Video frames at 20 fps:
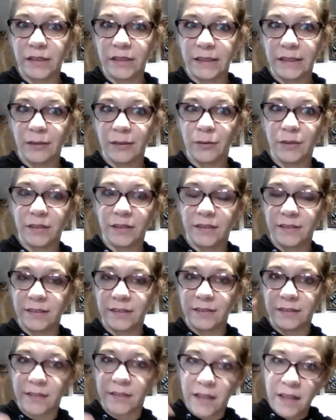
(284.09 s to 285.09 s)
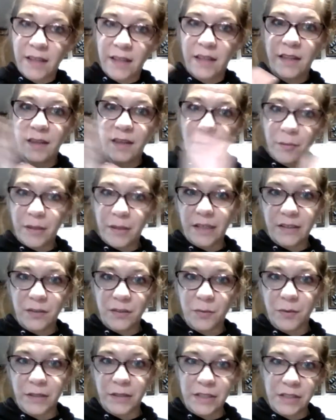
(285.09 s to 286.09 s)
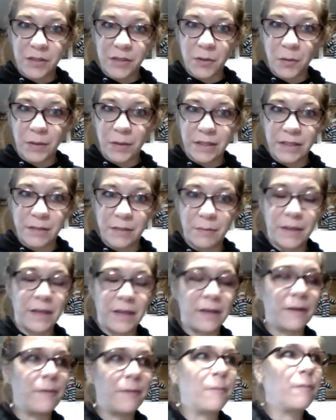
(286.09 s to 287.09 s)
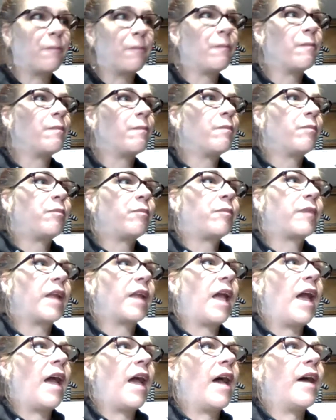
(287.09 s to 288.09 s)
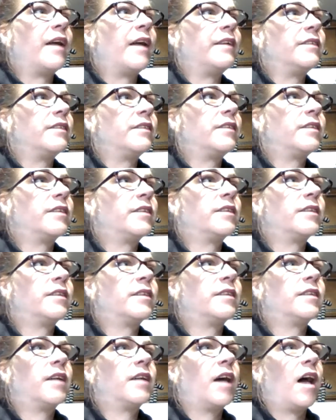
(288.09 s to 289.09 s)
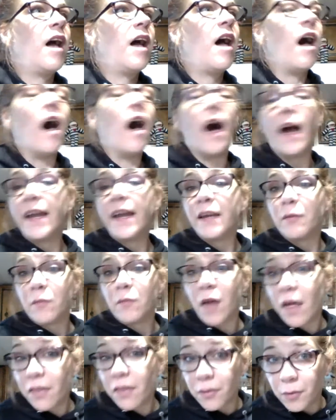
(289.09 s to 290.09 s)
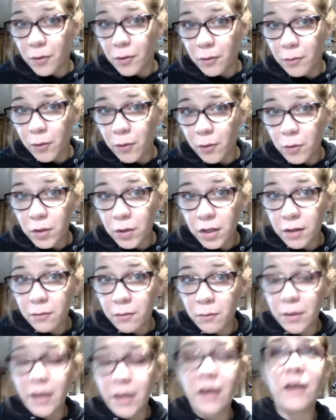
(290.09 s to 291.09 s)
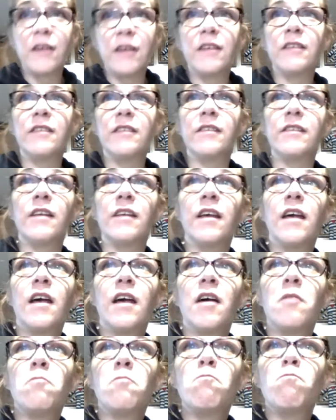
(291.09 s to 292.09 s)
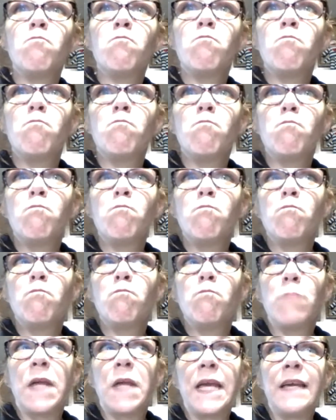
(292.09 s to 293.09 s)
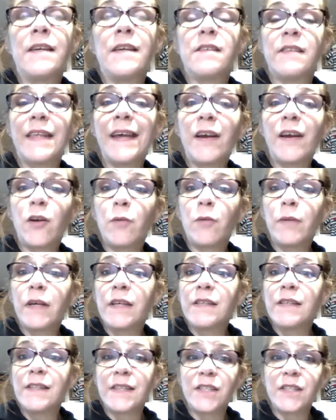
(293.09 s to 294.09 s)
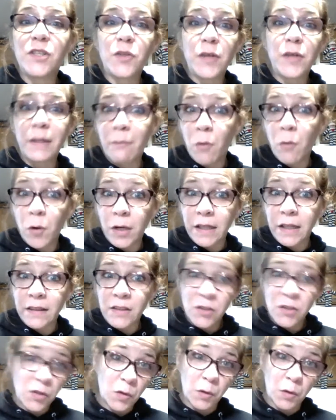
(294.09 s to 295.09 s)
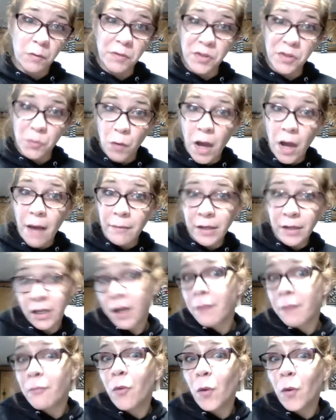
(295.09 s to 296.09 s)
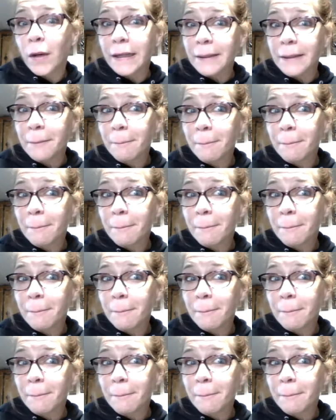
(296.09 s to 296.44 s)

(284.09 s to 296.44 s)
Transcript: This is the place where he's going to be. And I am not through the moon because he is there because yesterday morning the store was robbed at gunpoint.